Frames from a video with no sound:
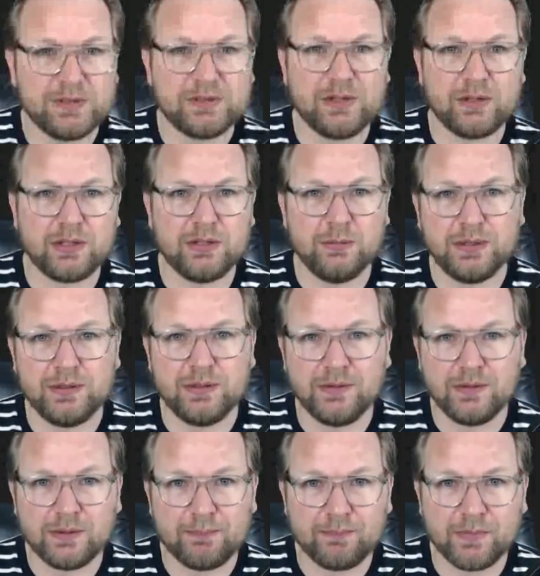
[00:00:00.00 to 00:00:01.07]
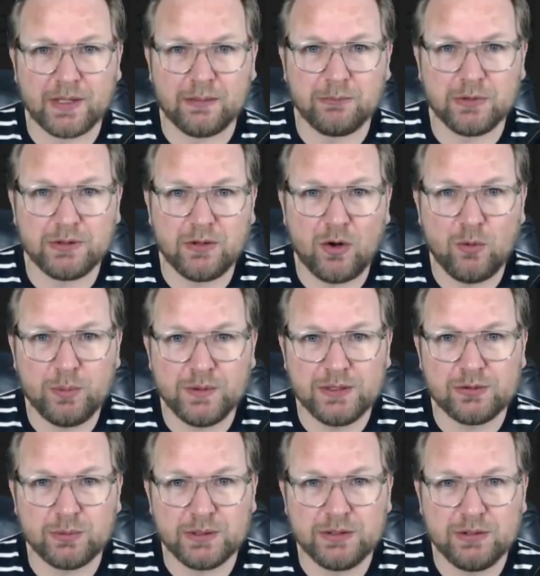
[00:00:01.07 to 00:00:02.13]
this document. I'm going to open
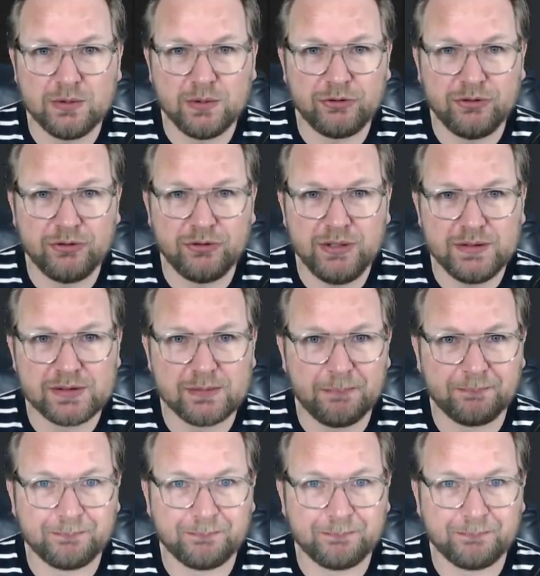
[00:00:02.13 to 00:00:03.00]
this with Google Sheets.